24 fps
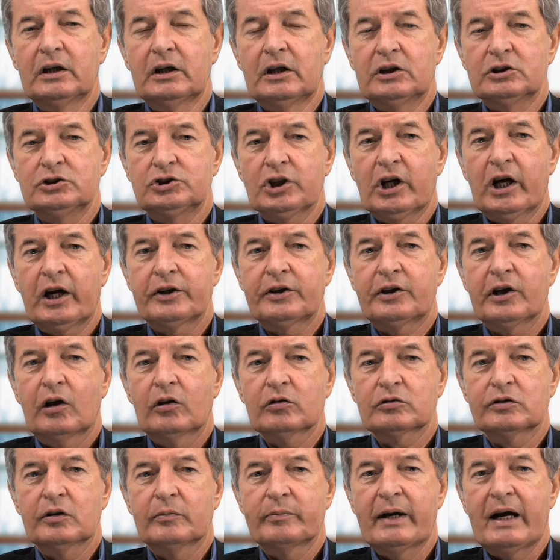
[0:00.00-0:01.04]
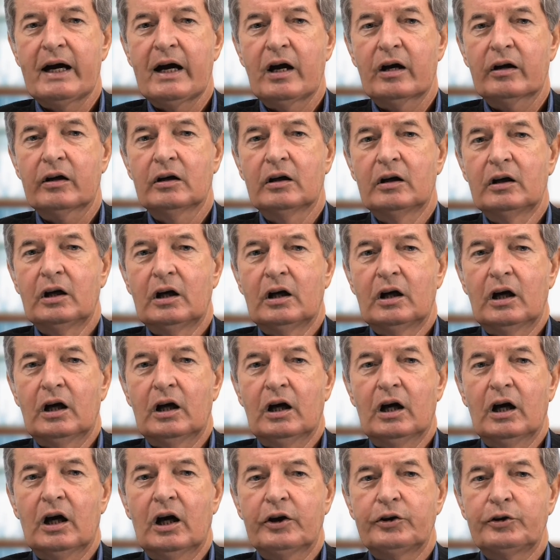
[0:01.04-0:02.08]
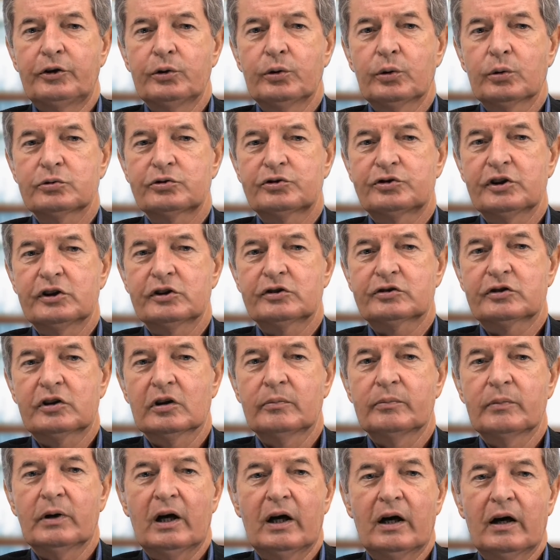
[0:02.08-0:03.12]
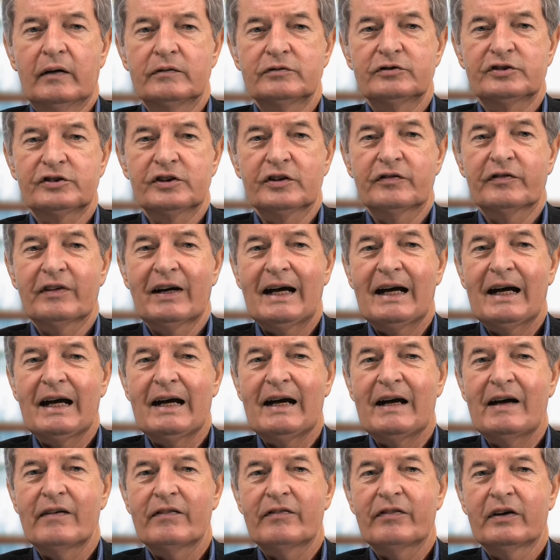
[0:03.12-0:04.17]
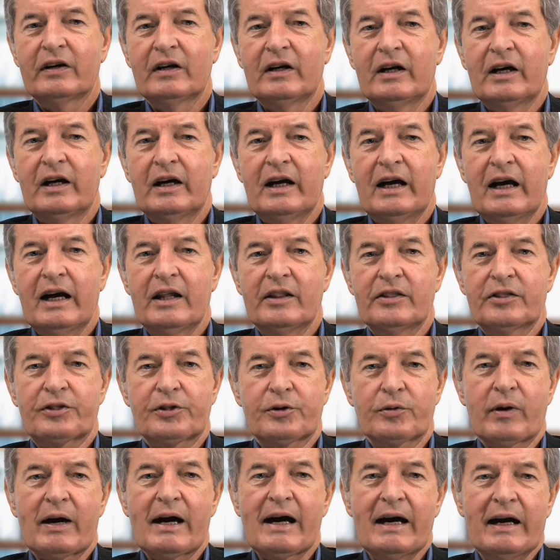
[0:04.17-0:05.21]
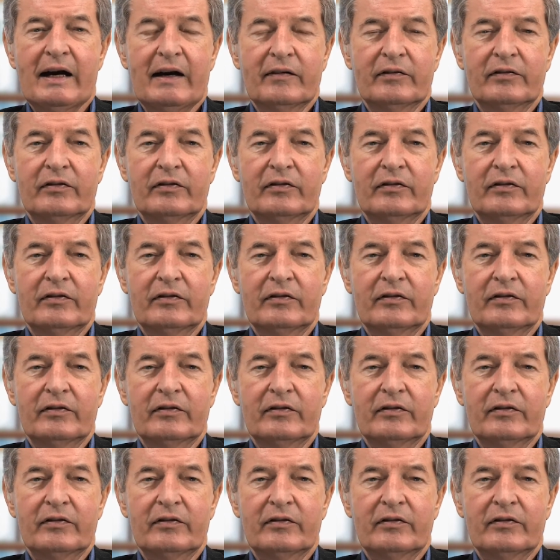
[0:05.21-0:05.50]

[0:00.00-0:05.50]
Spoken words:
John talks about a dual system of survive and thrive.